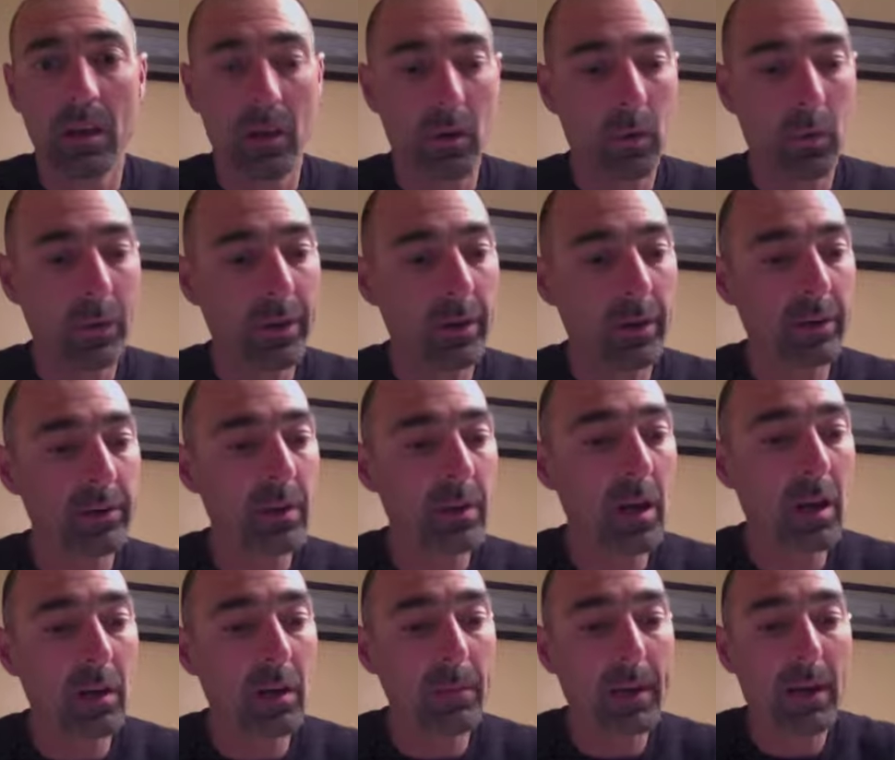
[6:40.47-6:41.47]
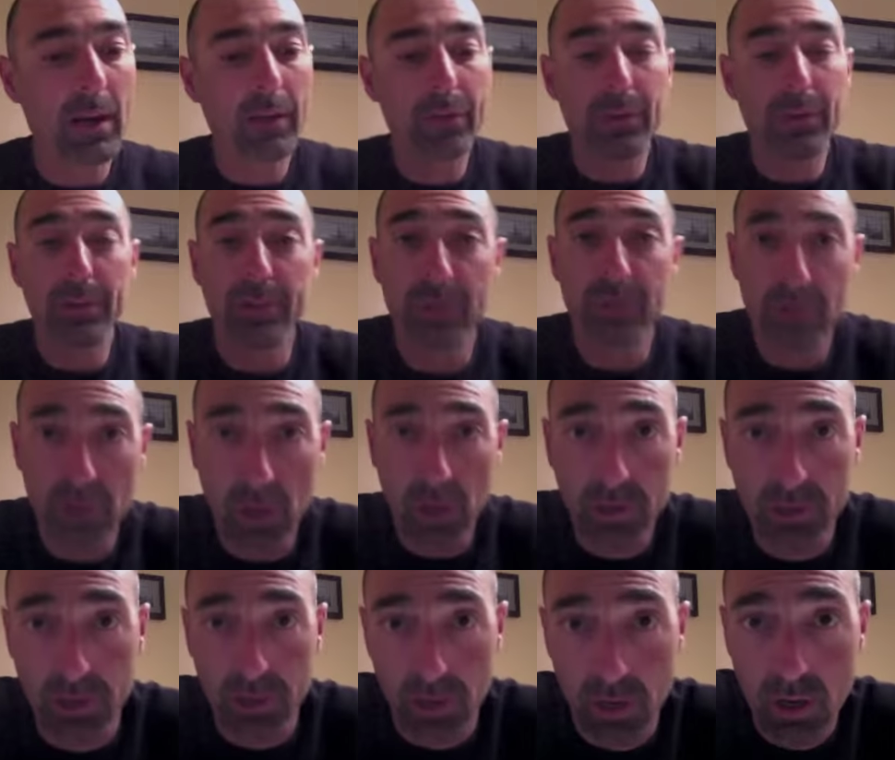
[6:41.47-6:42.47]
we're going to talk about the
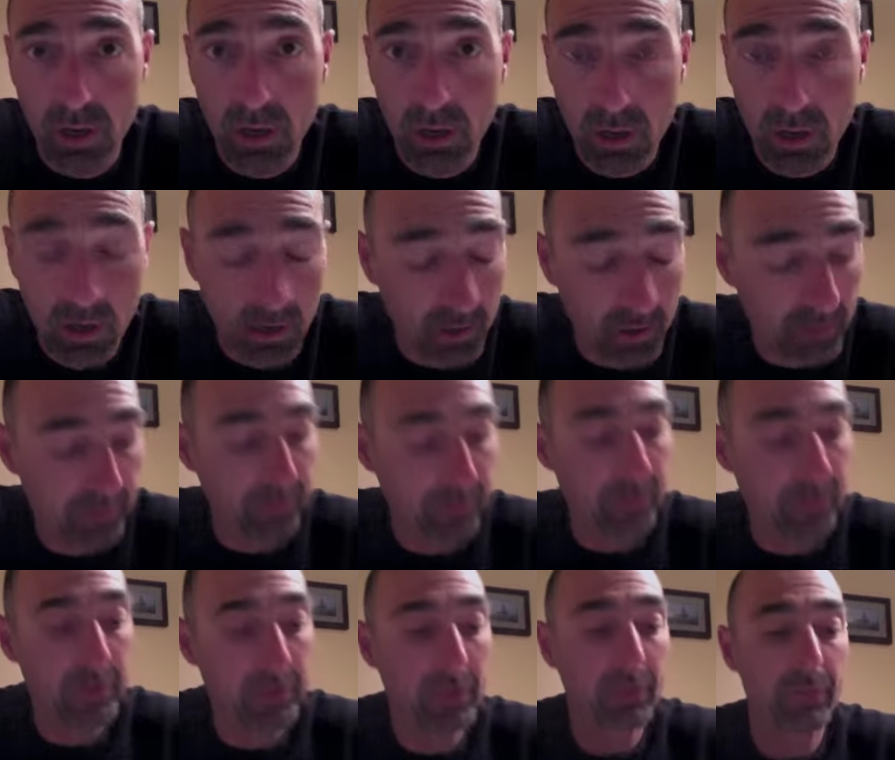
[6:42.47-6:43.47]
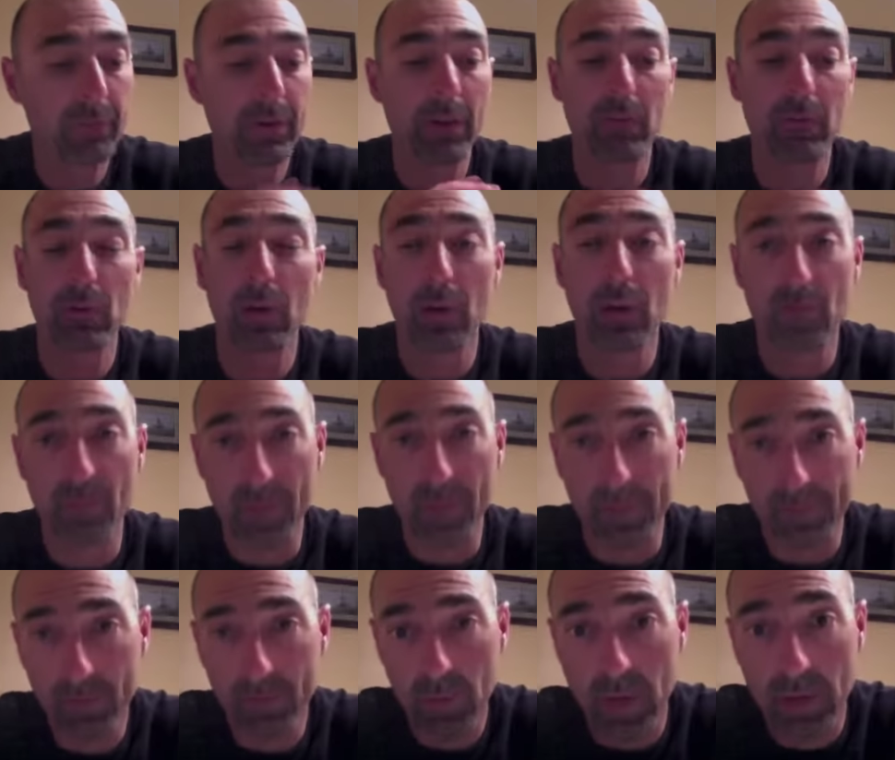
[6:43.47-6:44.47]
structure of the federal
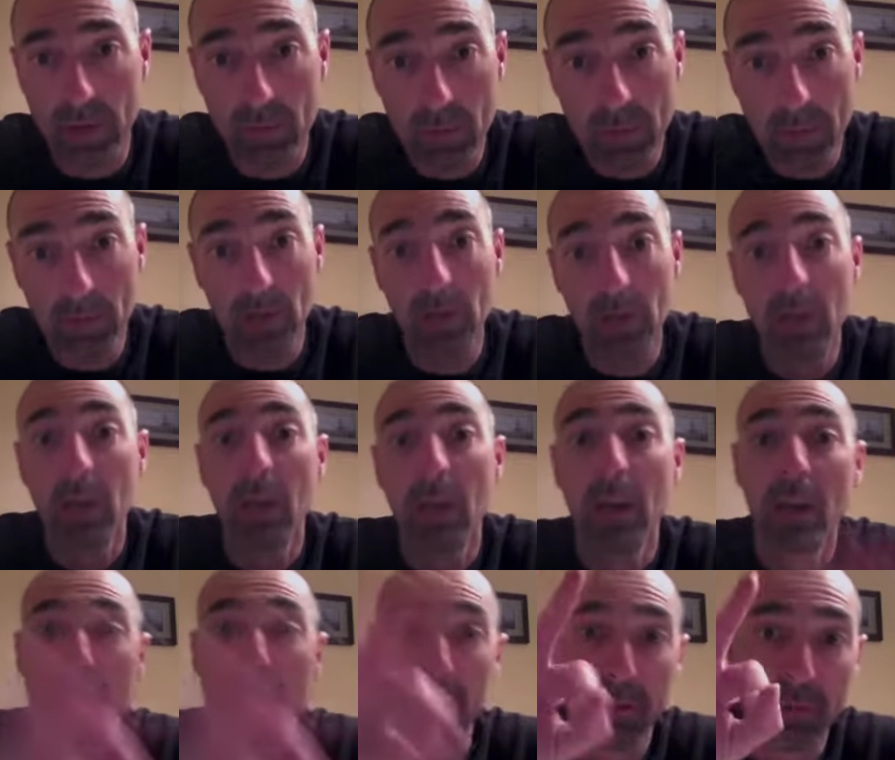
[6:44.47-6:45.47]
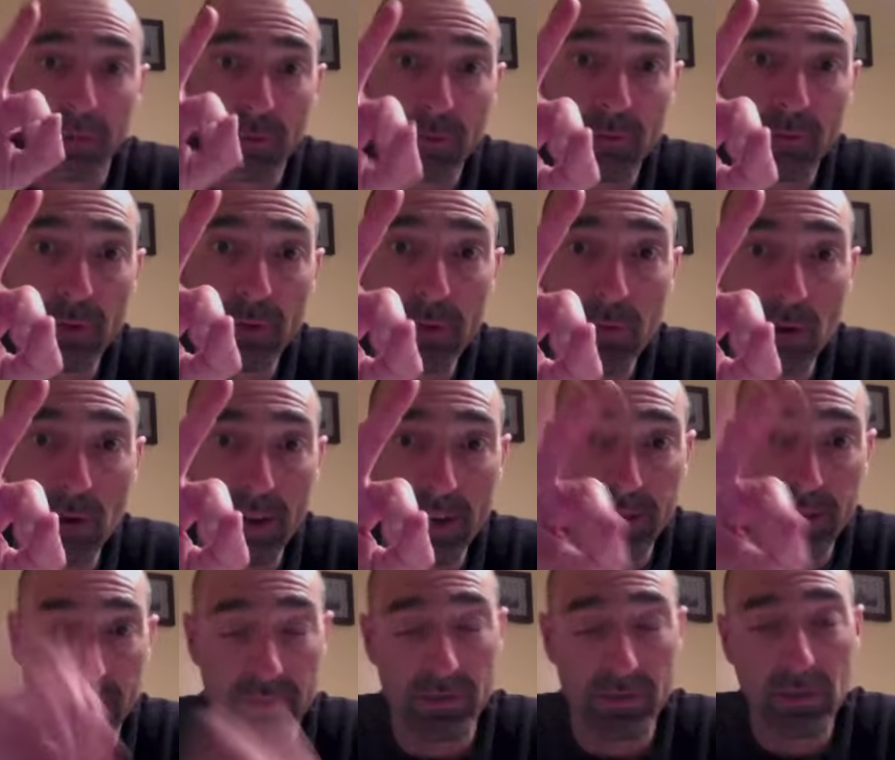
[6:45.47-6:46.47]
government. Okay, remember, three
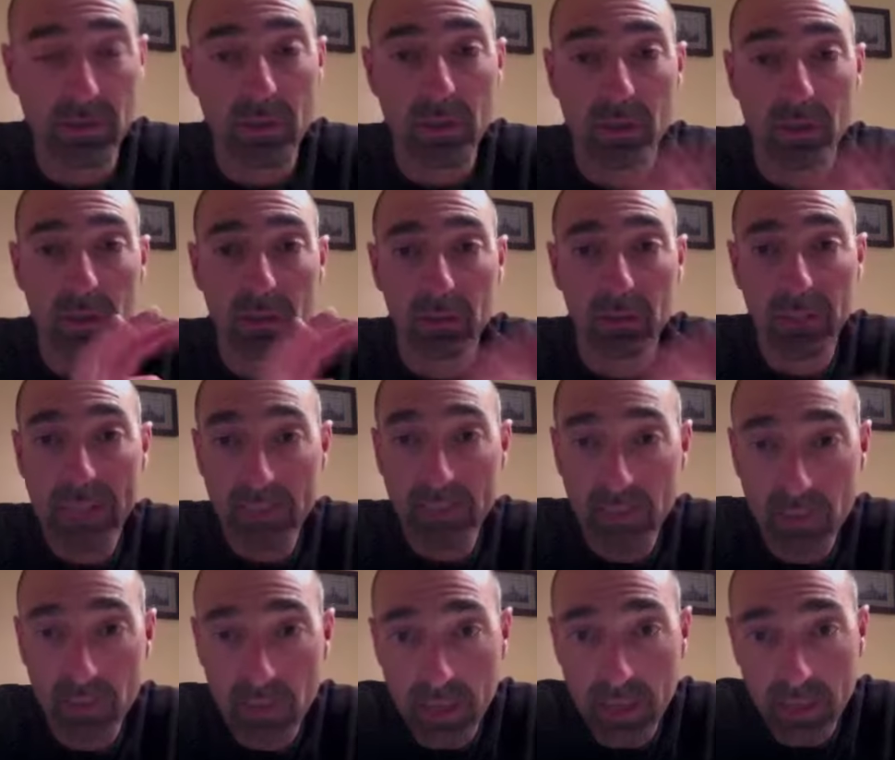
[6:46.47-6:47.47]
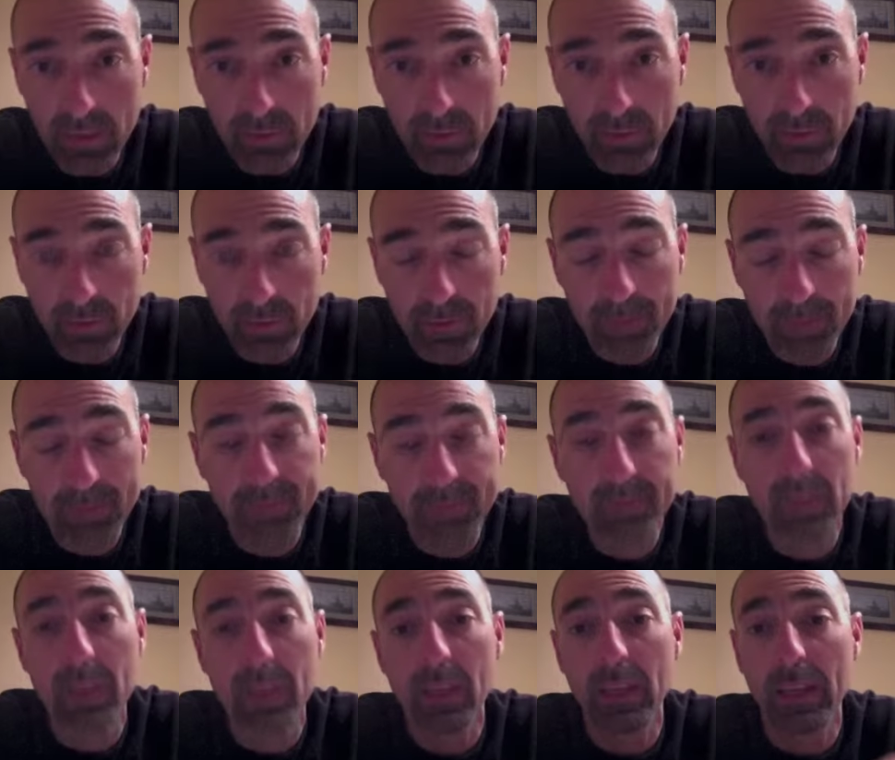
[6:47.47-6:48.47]
branches. Legislative
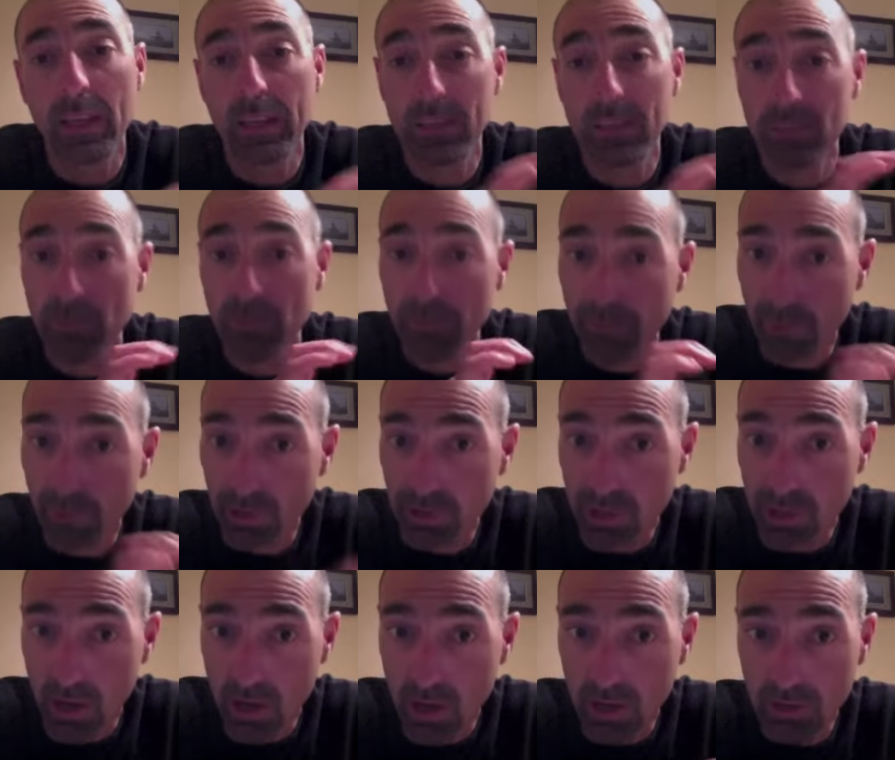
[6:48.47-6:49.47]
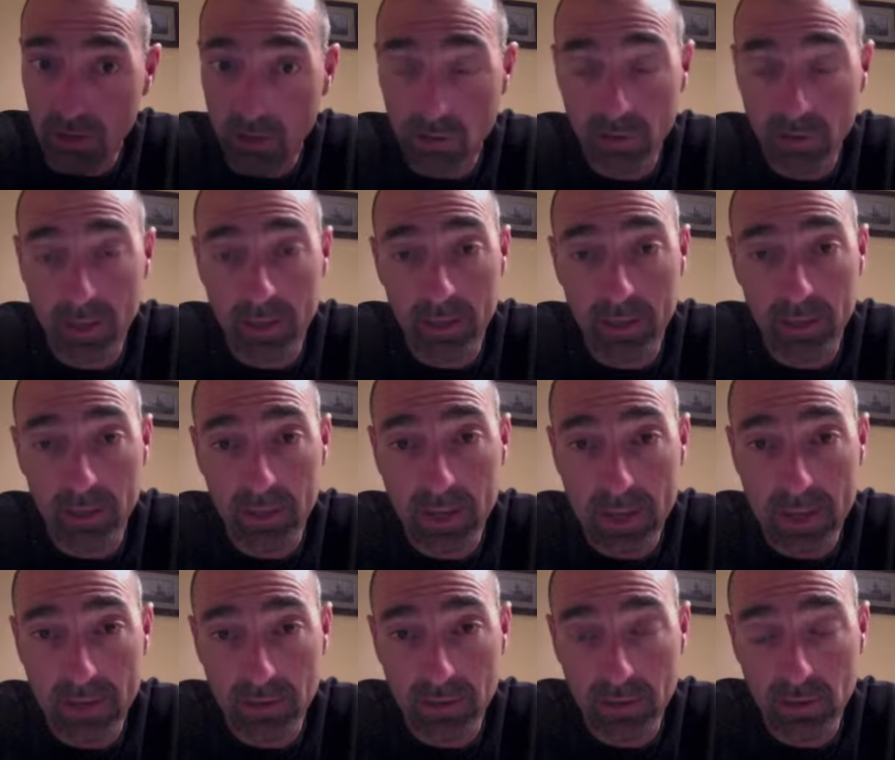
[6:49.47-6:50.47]
is the first article written in the
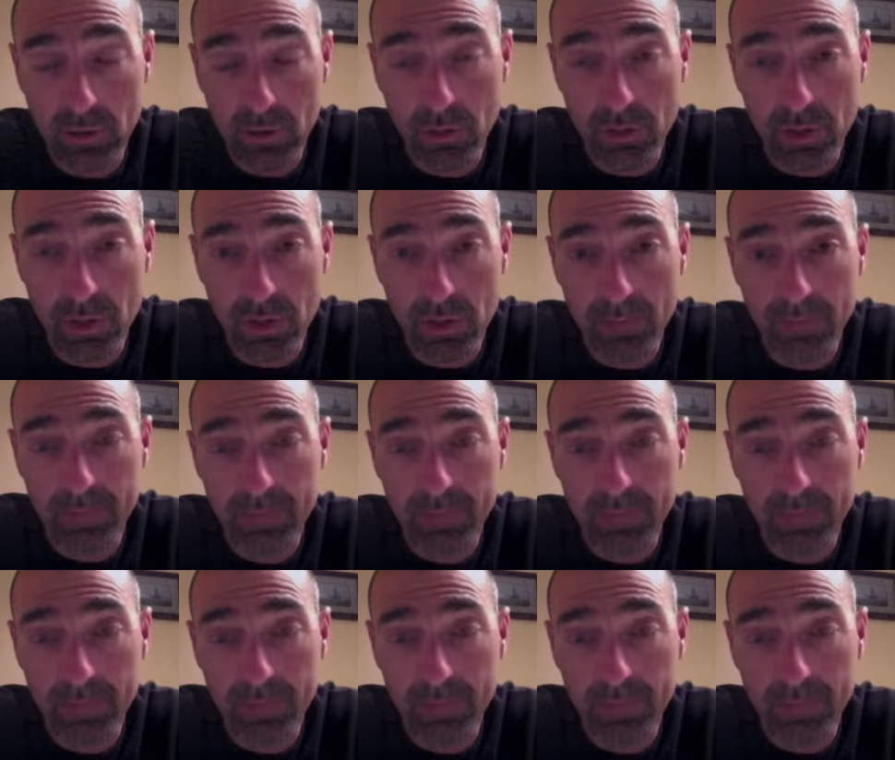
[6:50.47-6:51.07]
Constitution.